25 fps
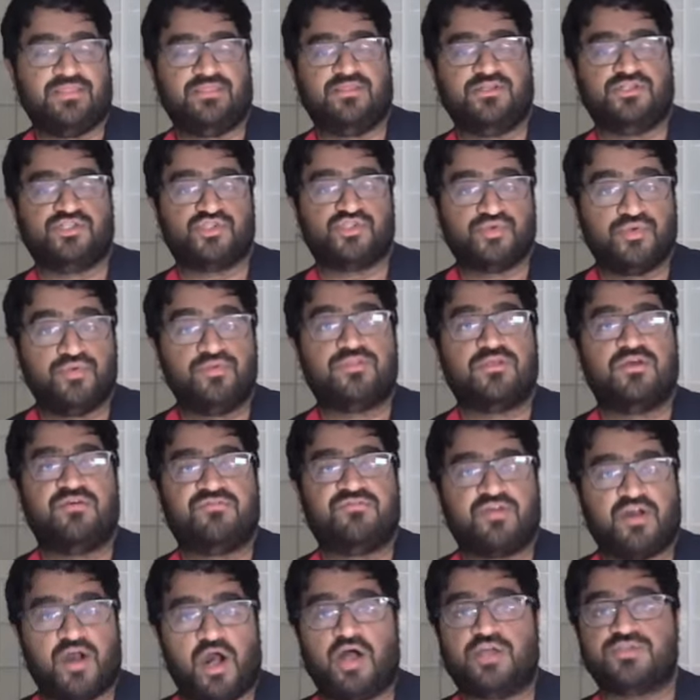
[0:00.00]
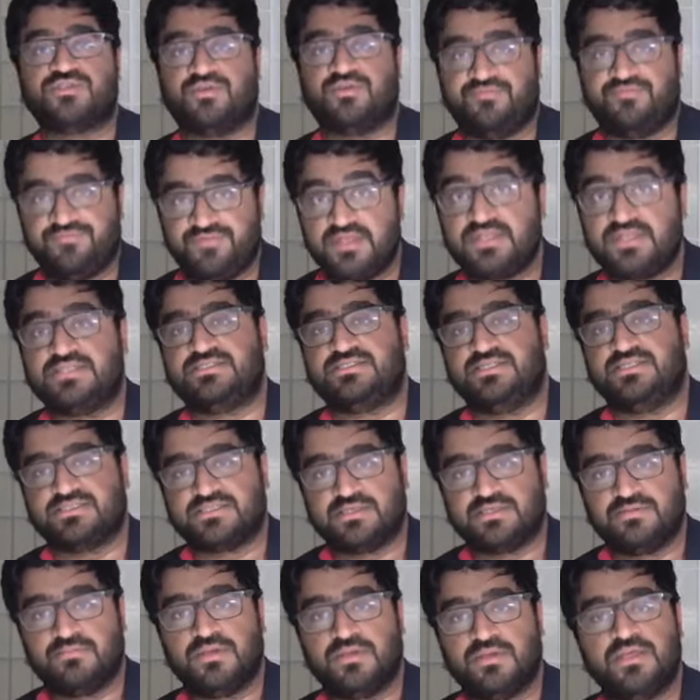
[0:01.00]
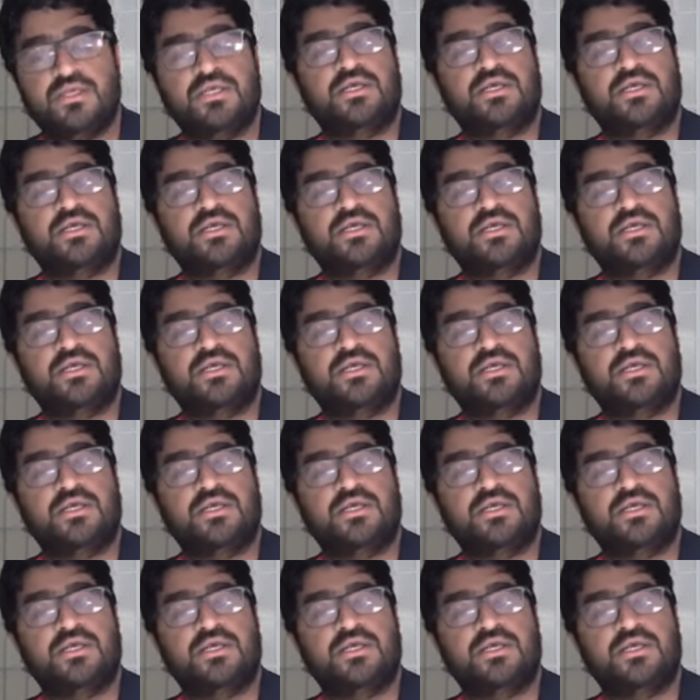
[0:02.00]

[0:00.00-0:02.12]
The truth of causal finitism